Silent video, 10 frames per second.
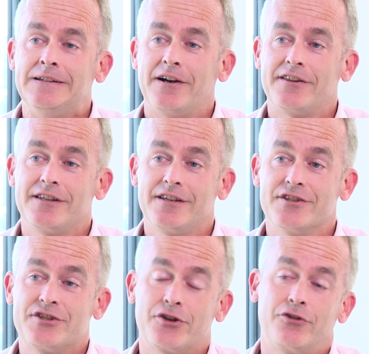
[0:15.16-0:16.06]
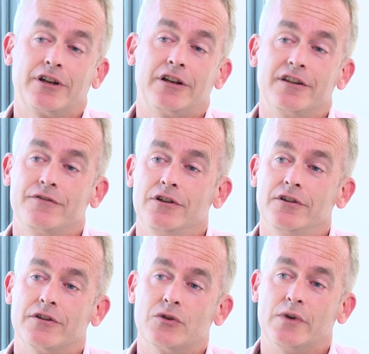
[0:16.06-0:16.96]
I think historically, if you
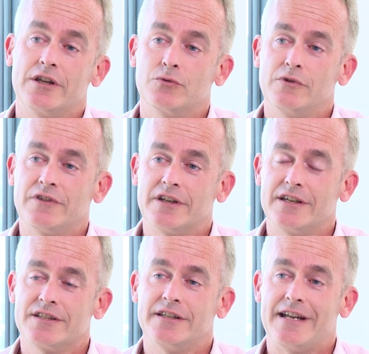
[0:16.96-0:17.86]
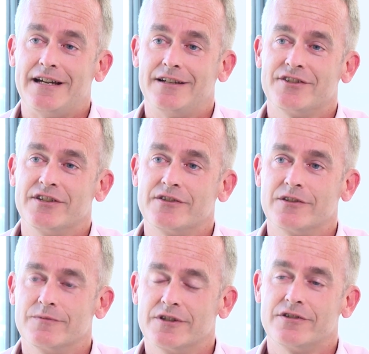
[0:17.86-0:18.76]
look at the way that we've connected our
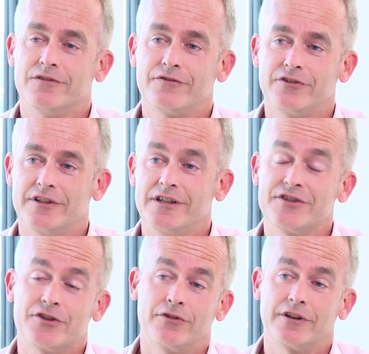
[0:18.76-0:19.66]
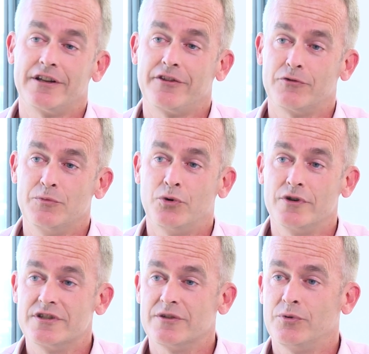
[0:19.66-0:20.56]
systems, it's often historically through
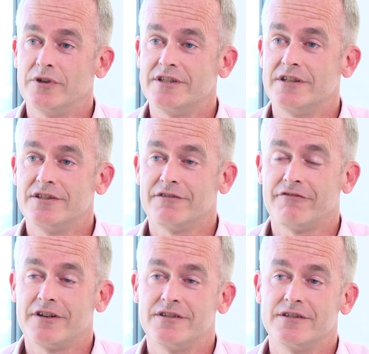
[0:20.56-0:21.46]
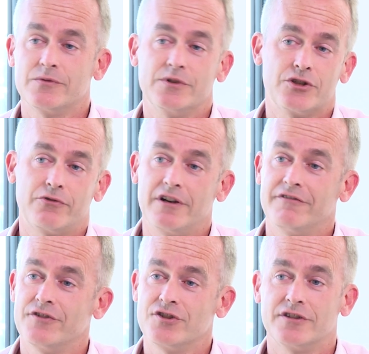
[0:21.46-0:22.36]
point-to-point interfaces, which are
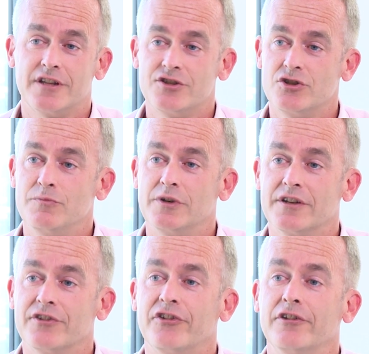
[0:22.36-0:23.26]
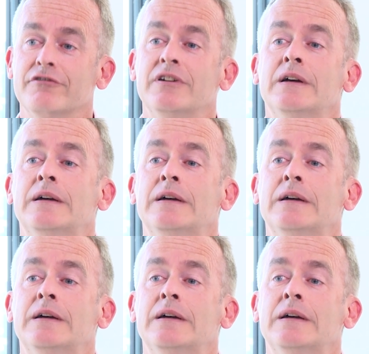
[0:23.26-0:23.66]
inefficient, they're duplicative,